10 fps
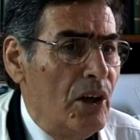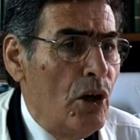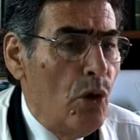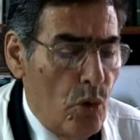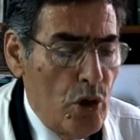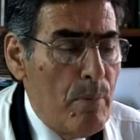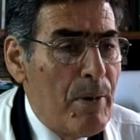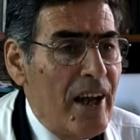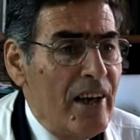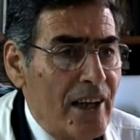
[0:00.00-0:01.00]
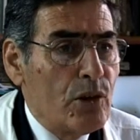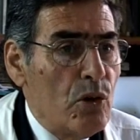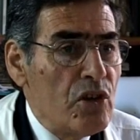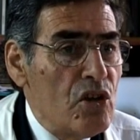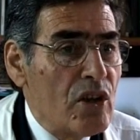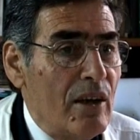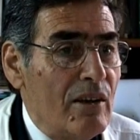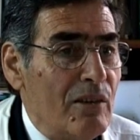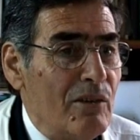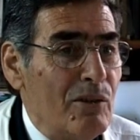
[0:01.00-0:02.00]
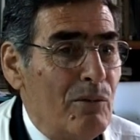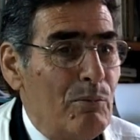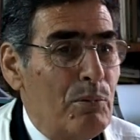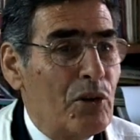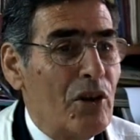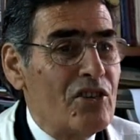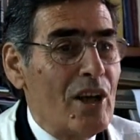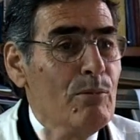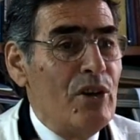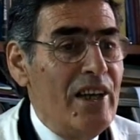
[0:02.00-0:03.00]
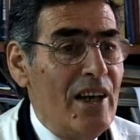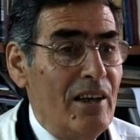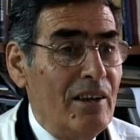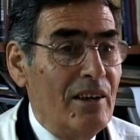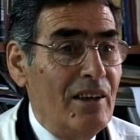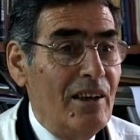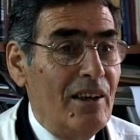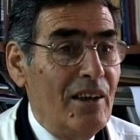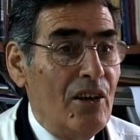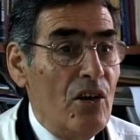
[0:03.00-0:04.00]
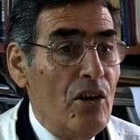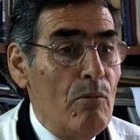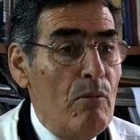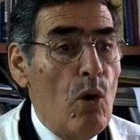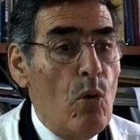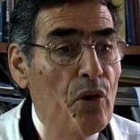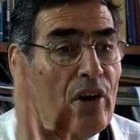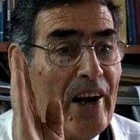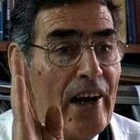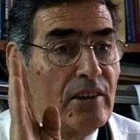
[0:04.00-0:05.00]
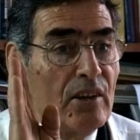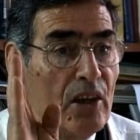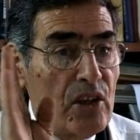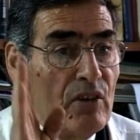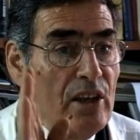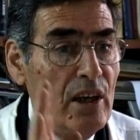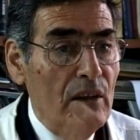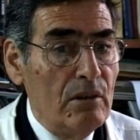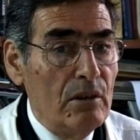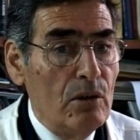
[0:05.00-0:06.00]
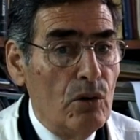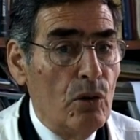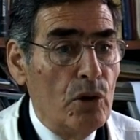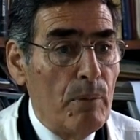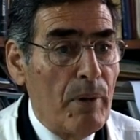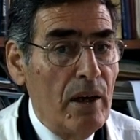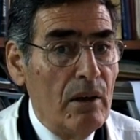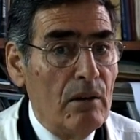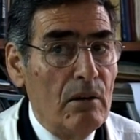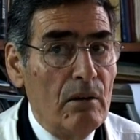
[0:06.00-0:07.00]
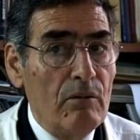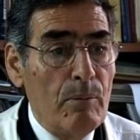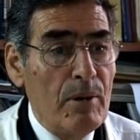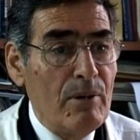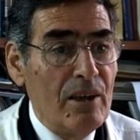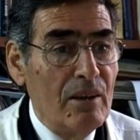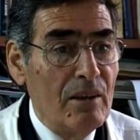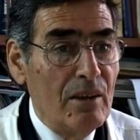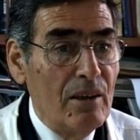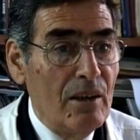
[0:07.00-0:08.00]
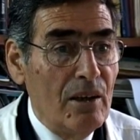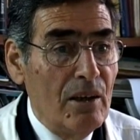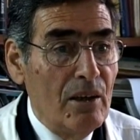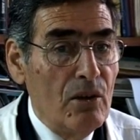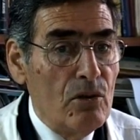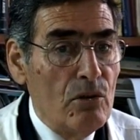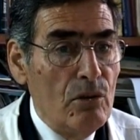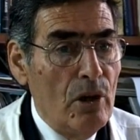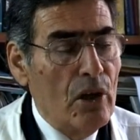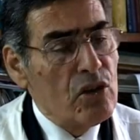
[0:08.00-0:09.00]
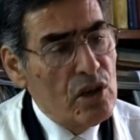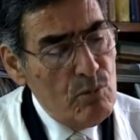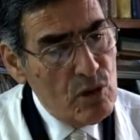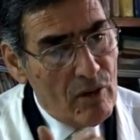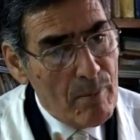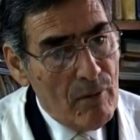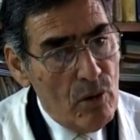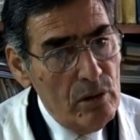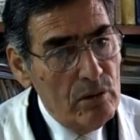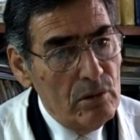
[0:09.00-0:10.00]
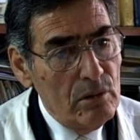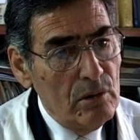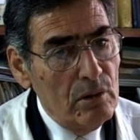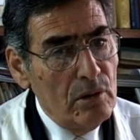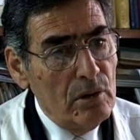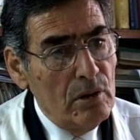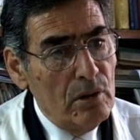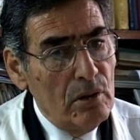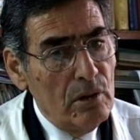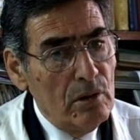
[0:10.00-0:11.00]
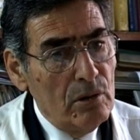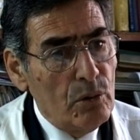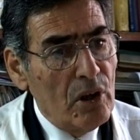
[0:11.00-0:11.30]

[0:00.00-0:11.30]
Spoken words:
project, but I never received that scientific PhD degree because I was considered an enemy by the regime and the political institutions.